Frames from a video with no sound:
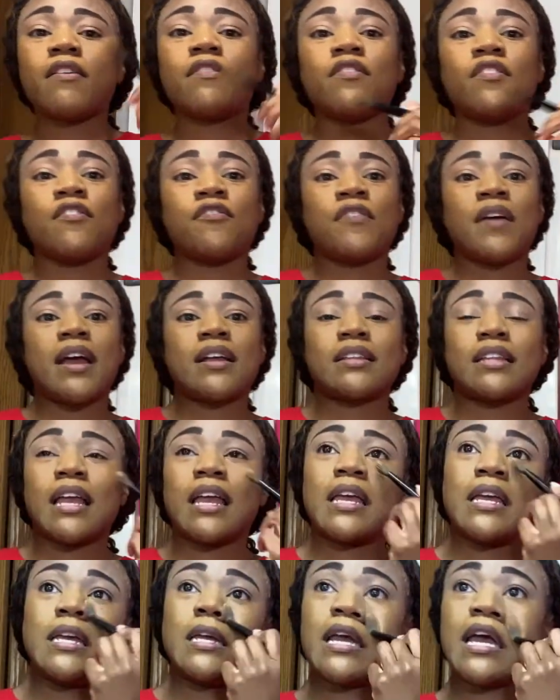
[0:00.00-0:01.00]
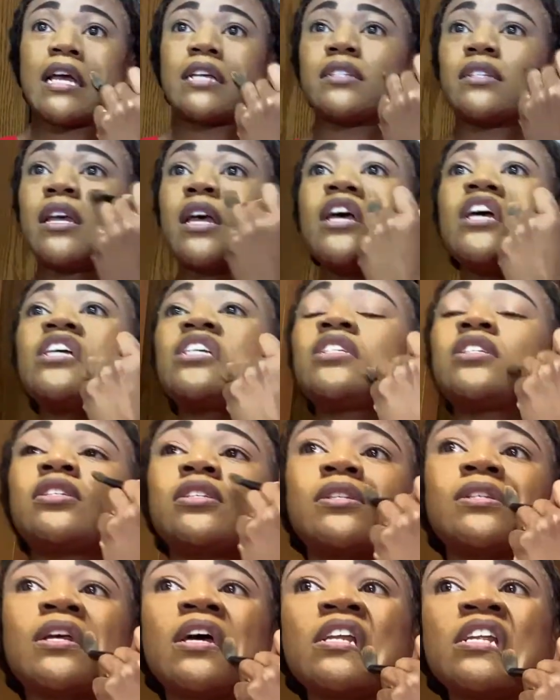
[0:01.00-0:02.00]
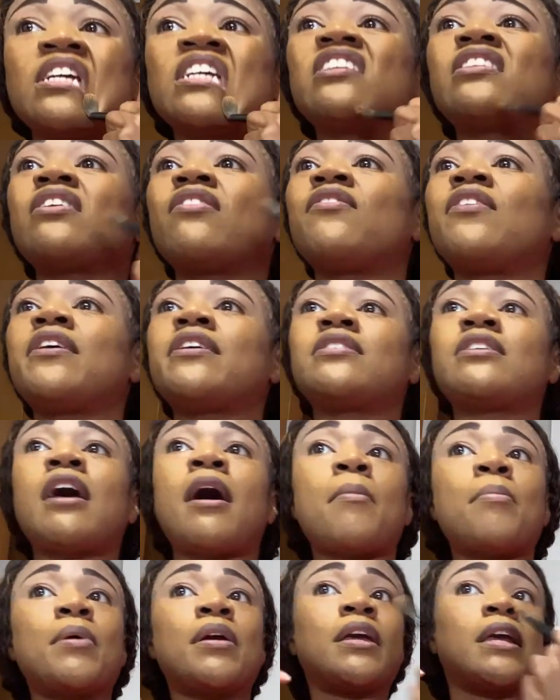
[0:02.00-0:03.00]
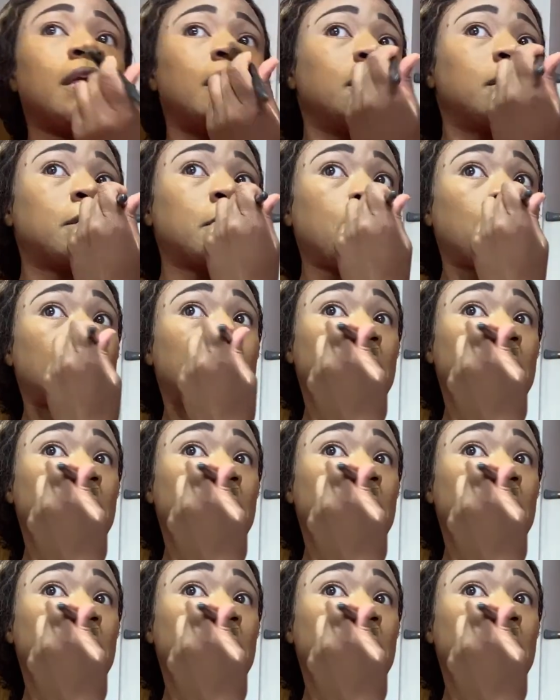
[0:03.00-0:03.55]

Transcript: the fact that he has studied the very topic he's